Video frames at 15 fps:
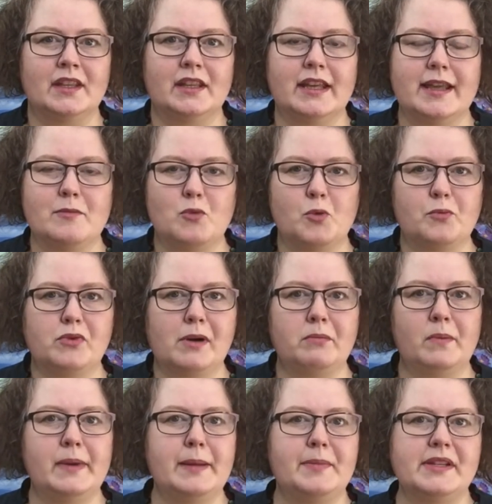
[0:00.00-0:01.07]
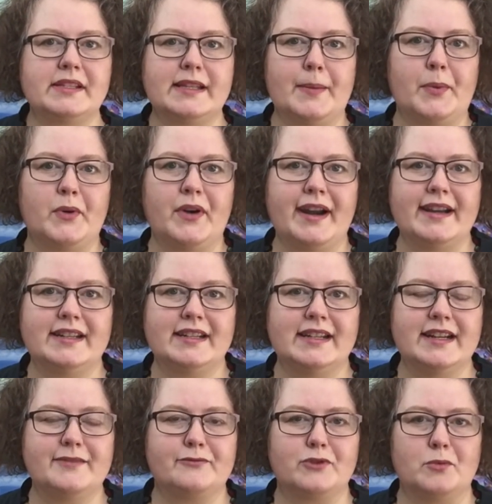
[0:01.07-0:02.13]
It will probably be
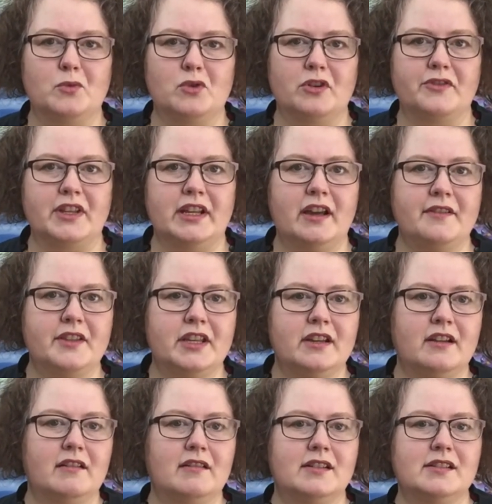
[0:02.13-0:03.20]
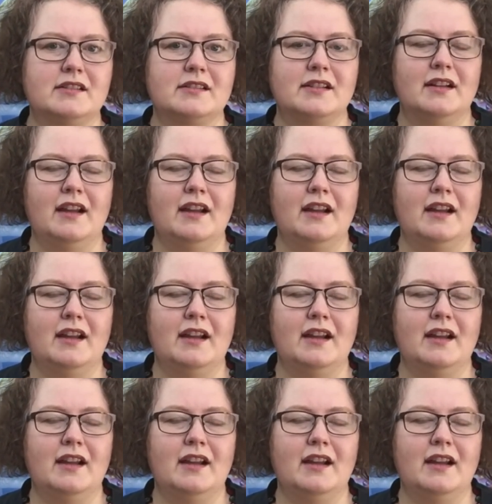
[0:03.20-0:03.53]
separated from all of the other yarns